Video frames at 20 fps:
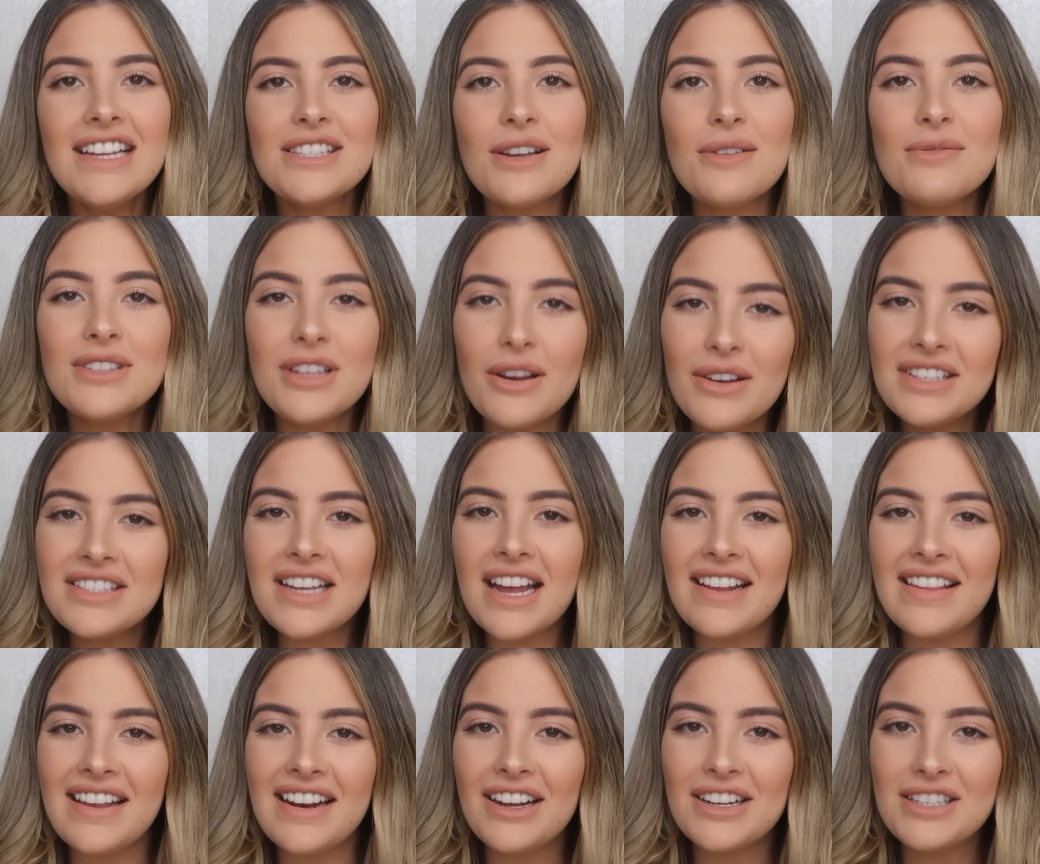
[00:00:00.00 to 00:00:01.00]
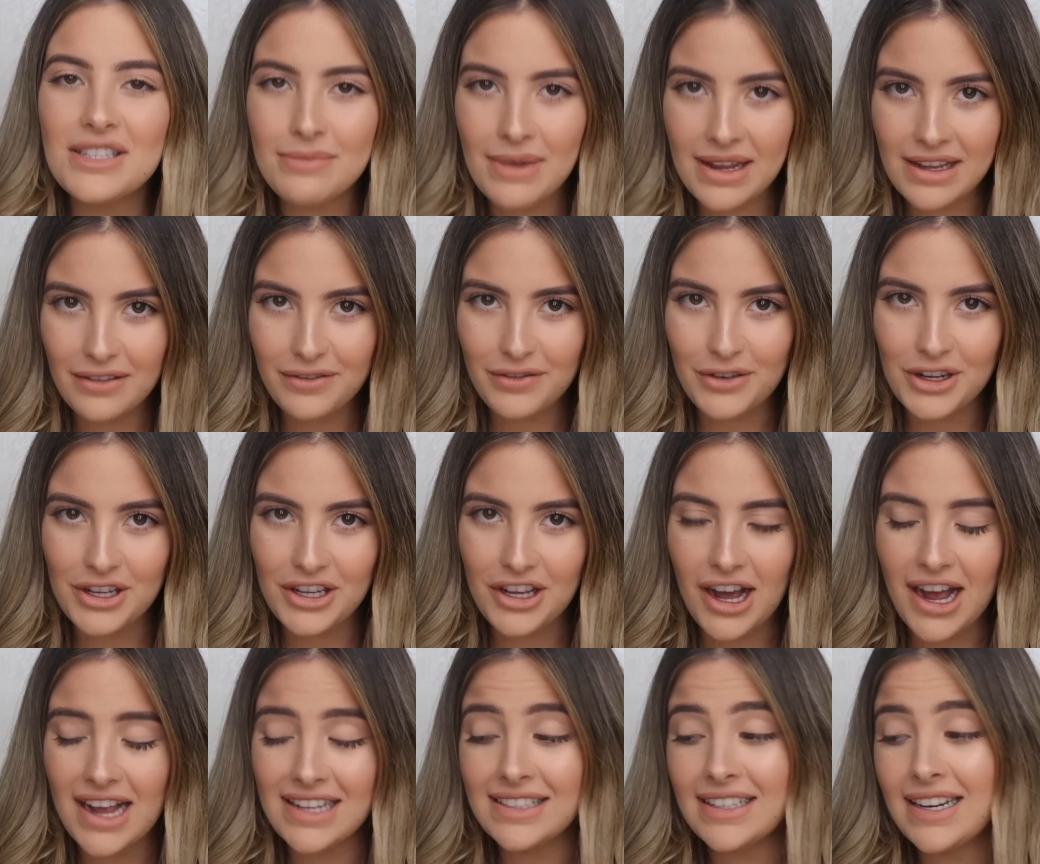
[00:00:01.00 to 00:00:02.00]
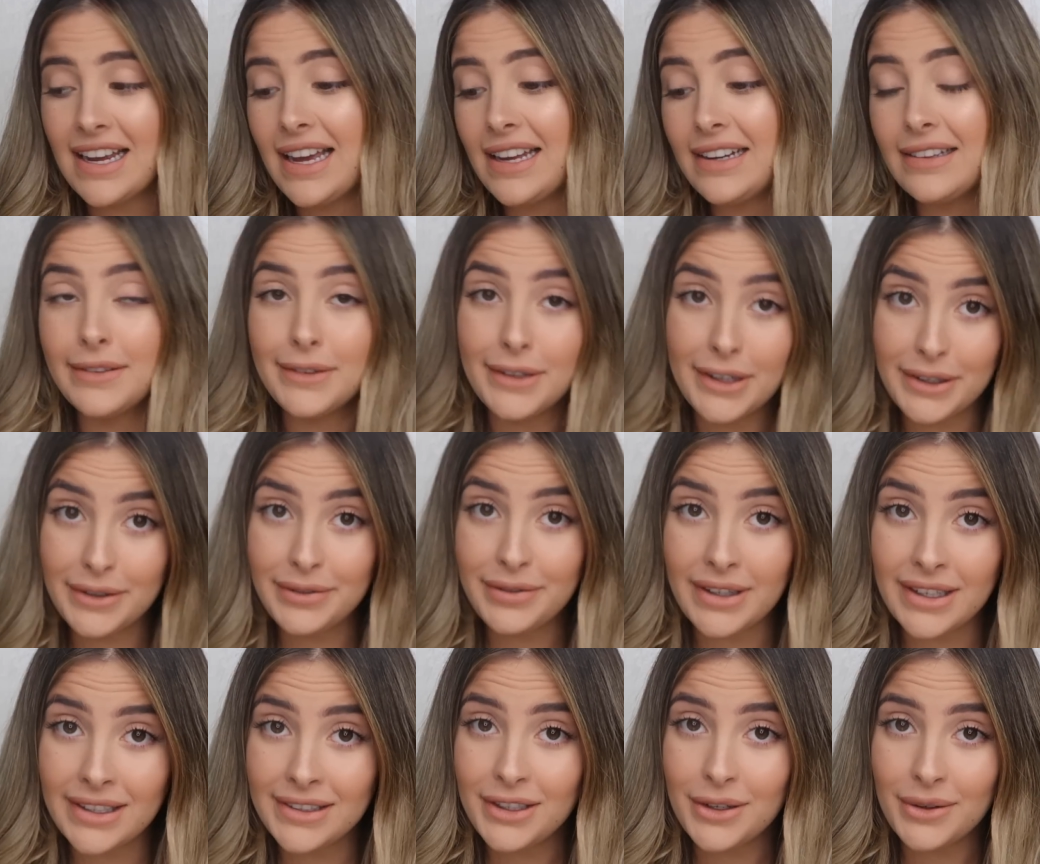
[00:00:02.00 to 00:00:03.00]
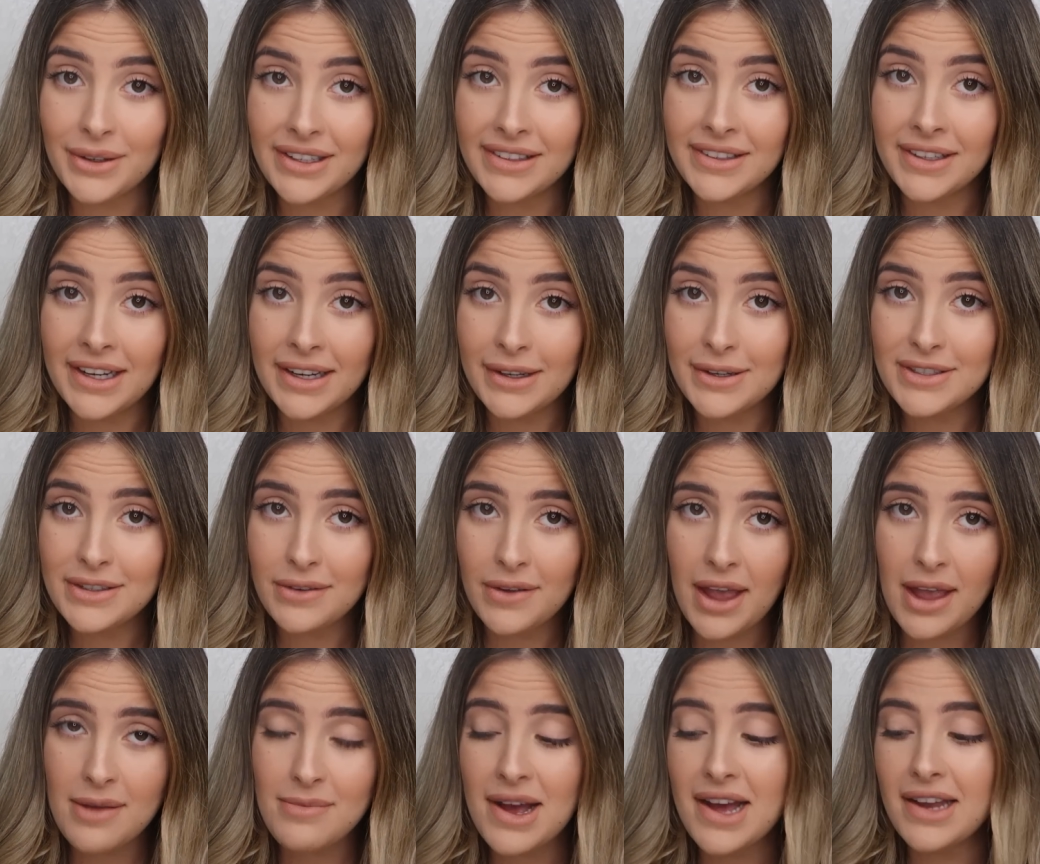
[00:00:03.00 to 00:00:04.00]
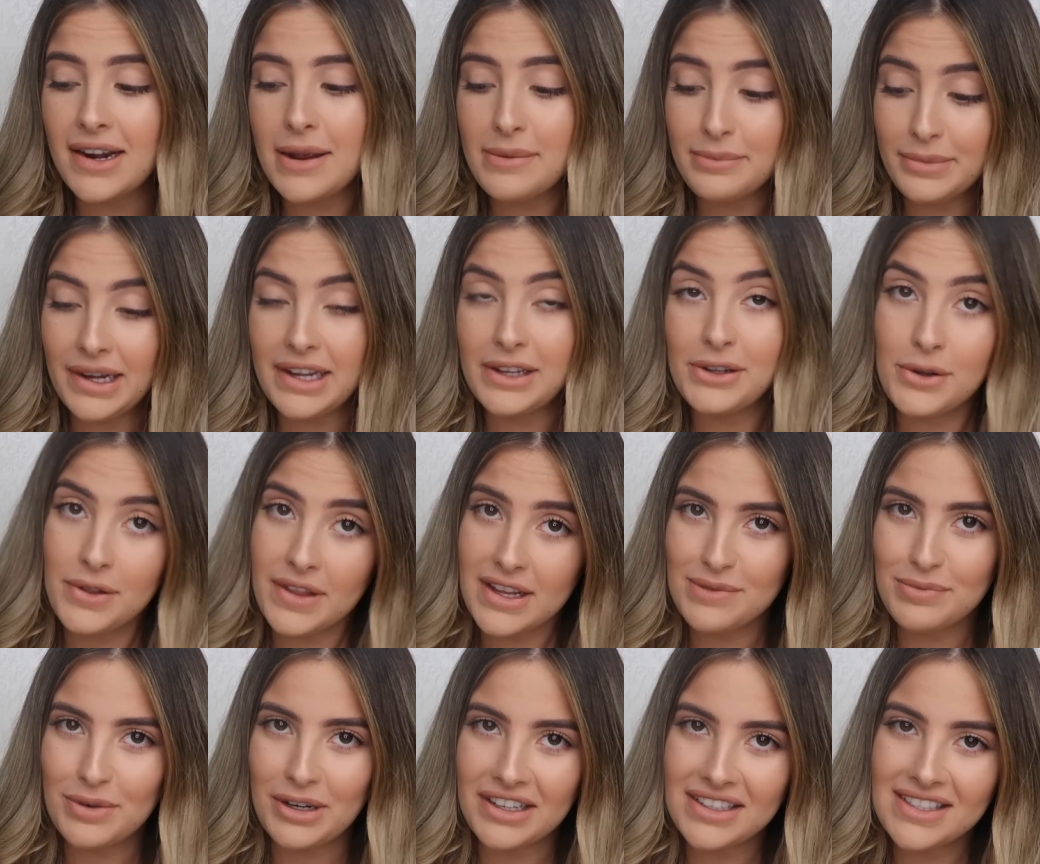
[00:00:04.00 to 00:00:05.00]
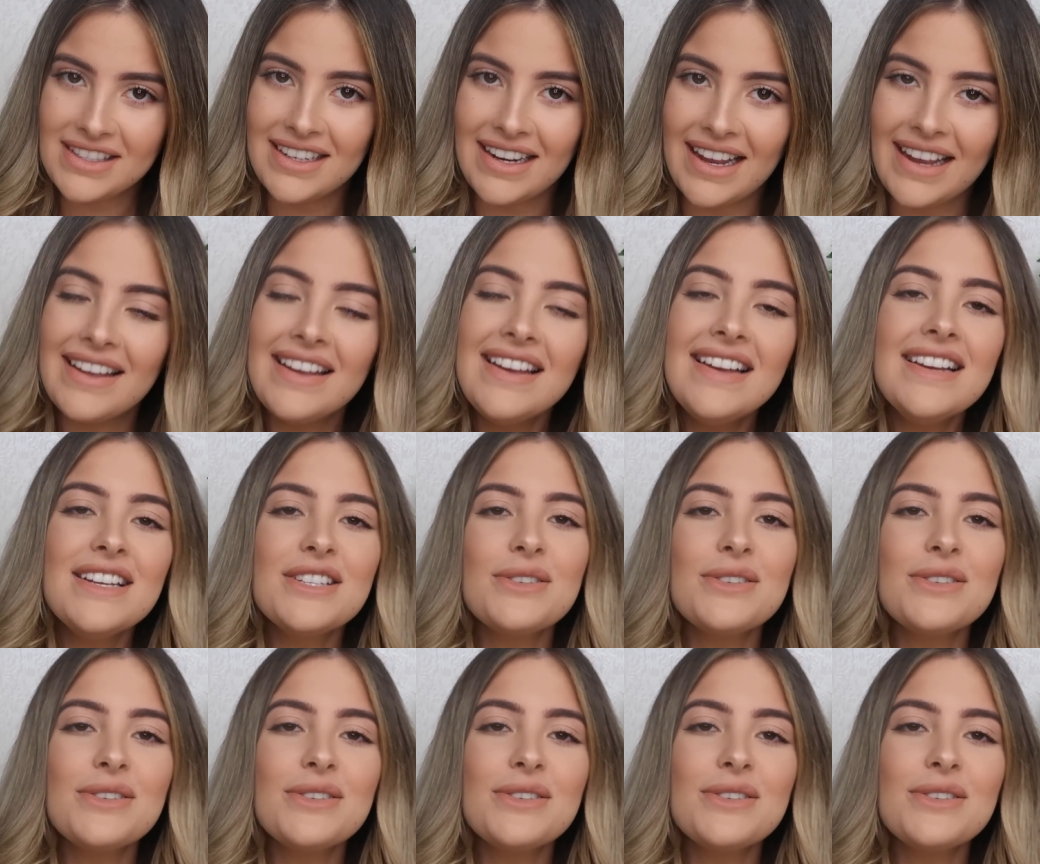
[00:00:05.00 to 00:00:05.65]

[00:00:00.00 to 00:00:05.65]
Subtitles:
So I'm so excited that I got to make it for you guys, and I had a lot of fun going in the aisles of Kmart and buying all these products today.